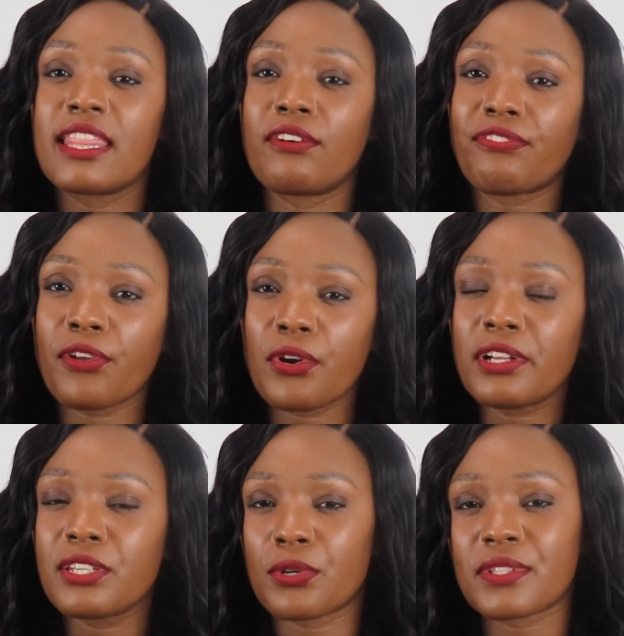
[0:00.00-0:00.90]
The floral
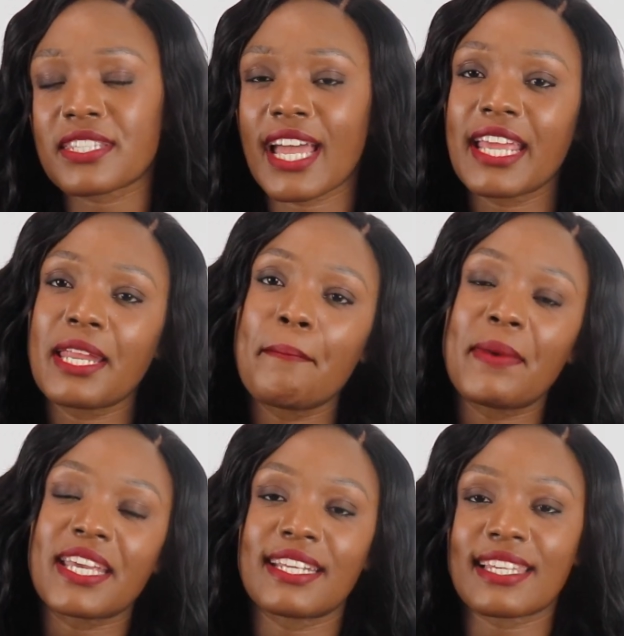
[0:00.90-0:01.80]
notes kind of
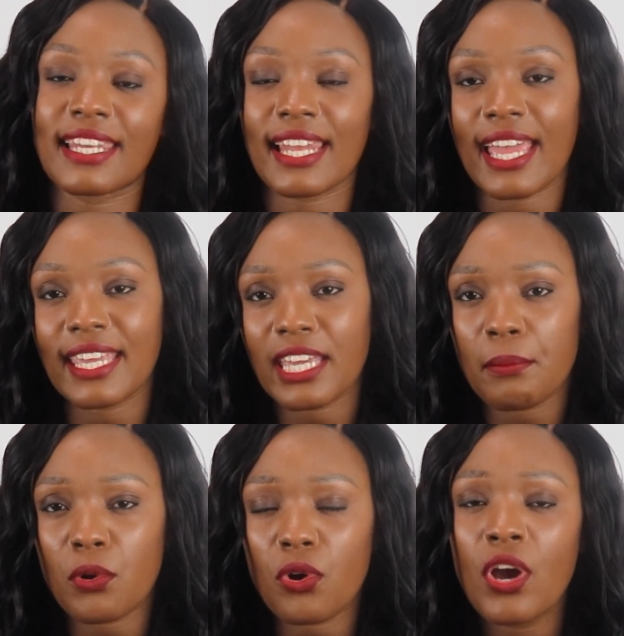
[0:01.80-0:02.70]
make it
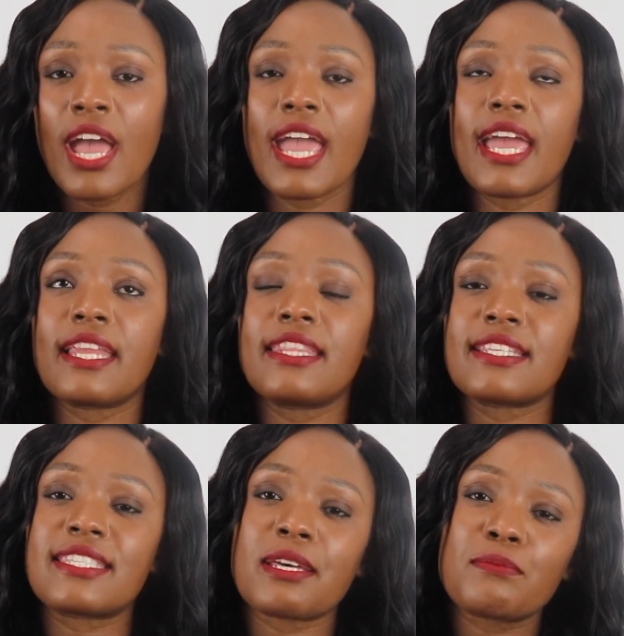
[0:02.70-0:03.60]
likable, and
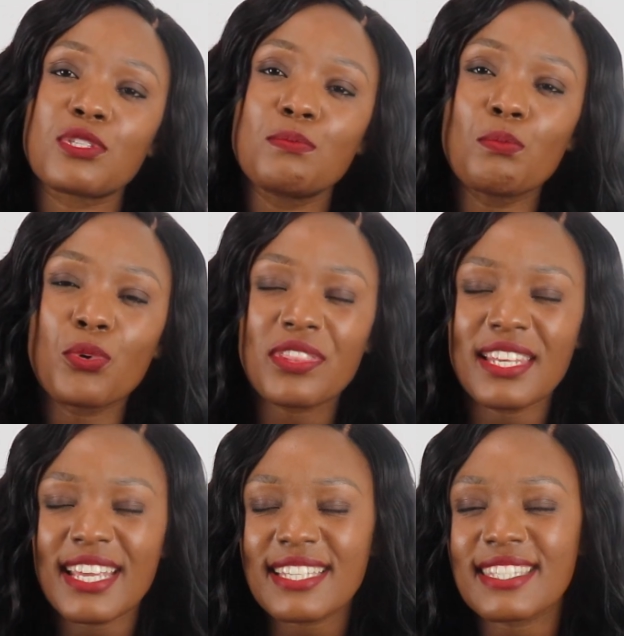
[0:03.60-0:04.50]
there's some
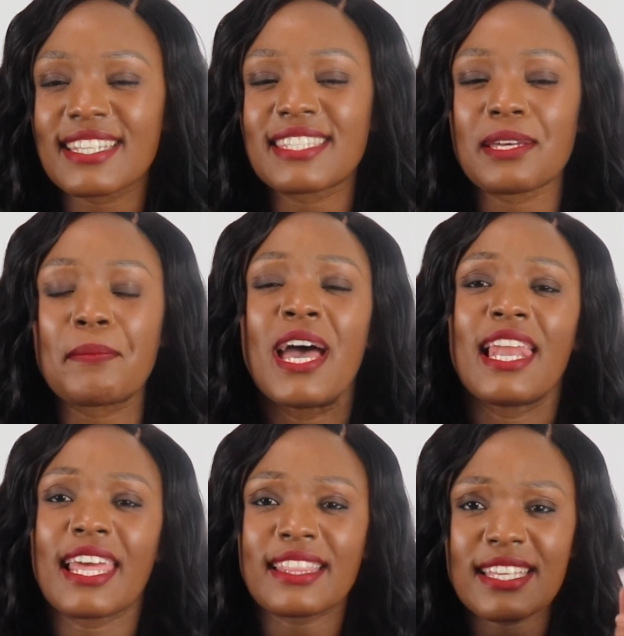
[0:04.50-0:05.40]
smoothness, there's some,
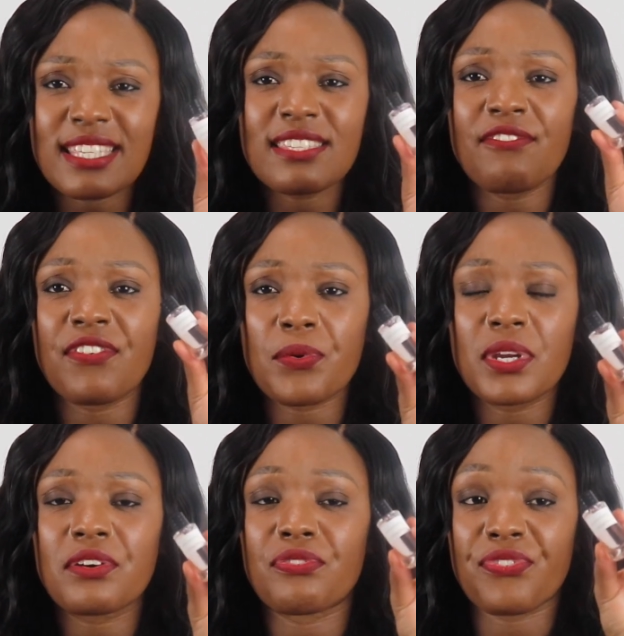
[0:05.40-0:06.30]
like, this is a
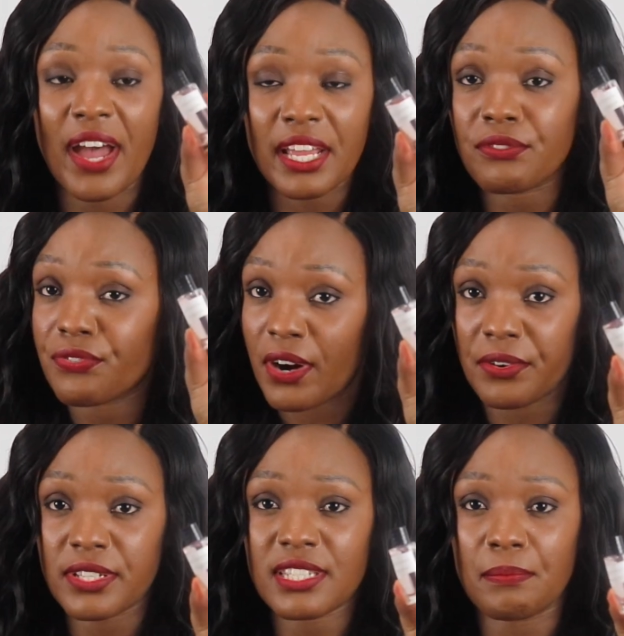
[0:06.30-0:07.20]
very refined
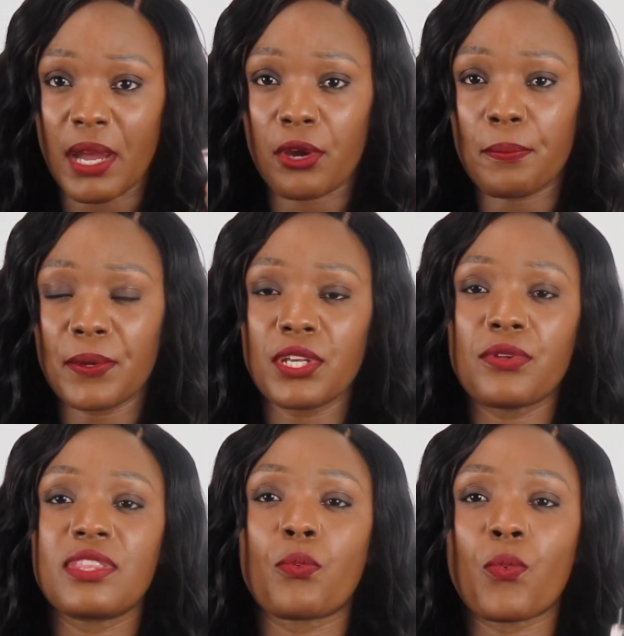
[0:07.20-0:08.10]
fragrance in my
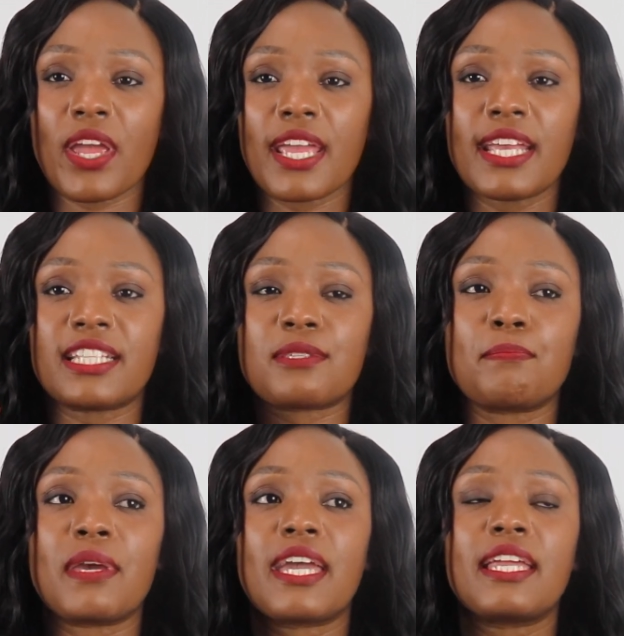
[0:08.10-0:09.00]
opinion. The way it's
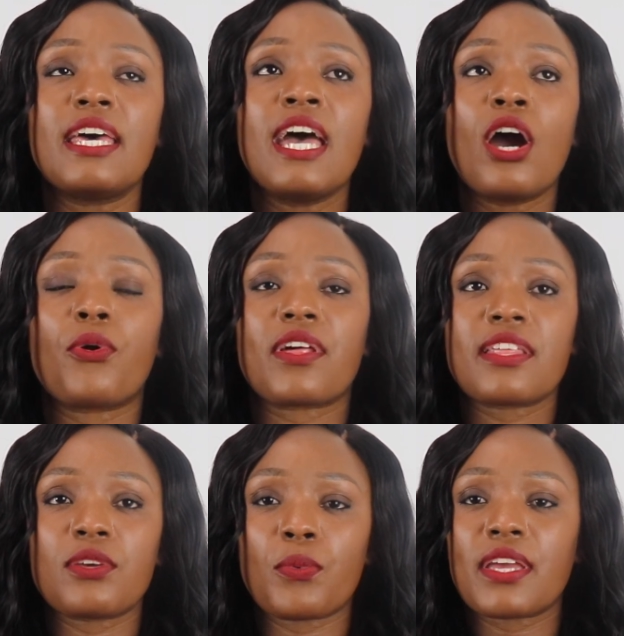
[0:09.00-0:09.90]
made, or
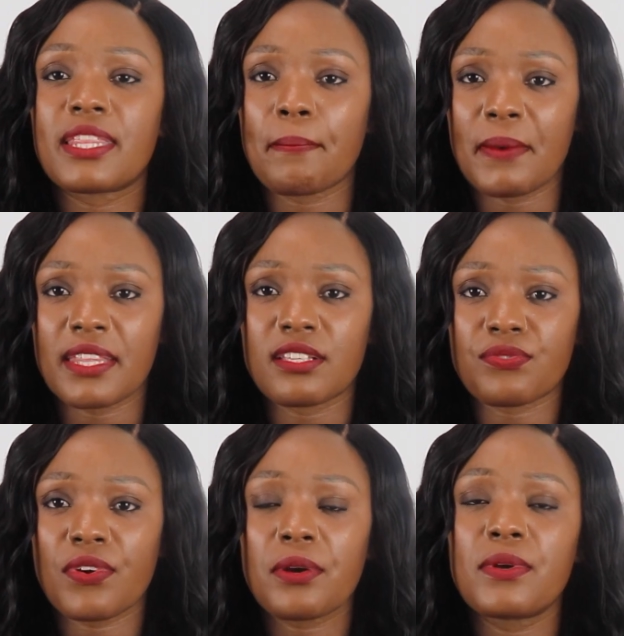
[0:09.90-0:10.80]
rather the way they made this
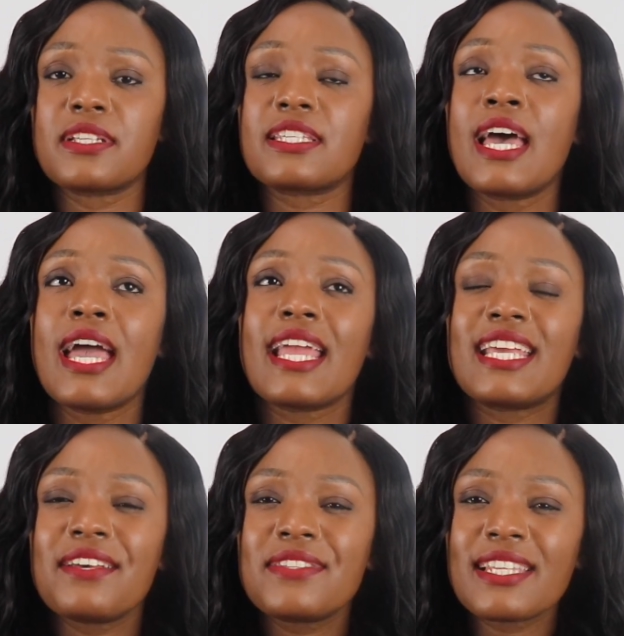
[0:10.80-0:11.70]
fragrance,
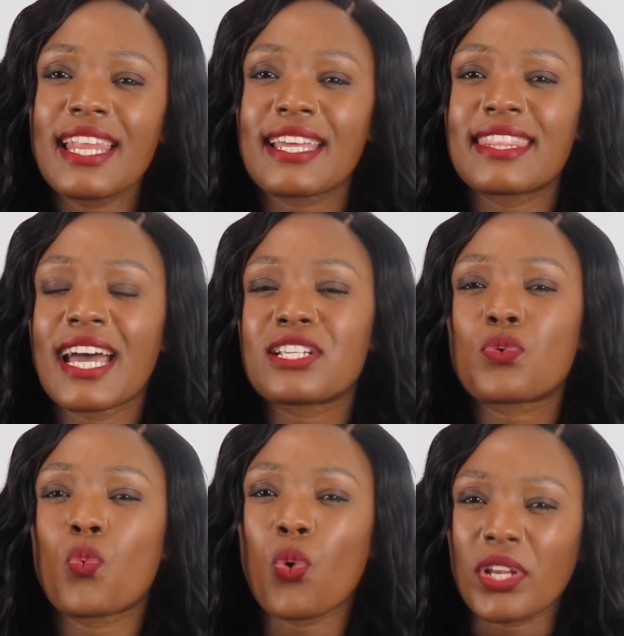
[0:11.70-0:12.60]
gives it like that
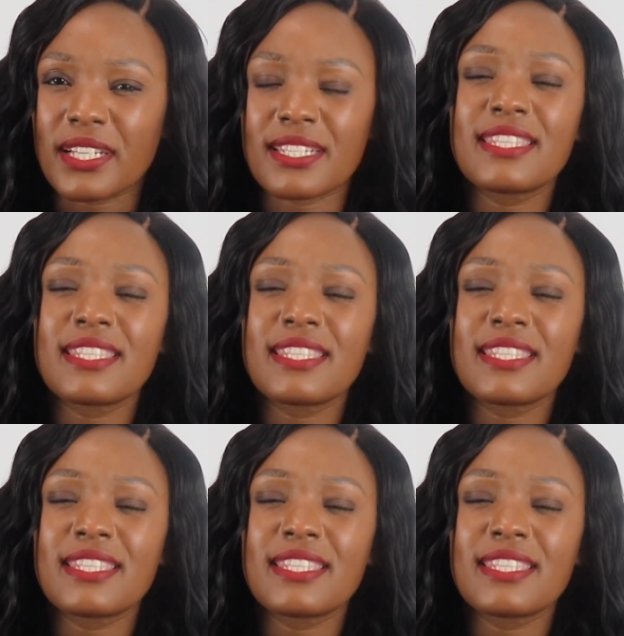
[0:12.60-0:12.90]
quality.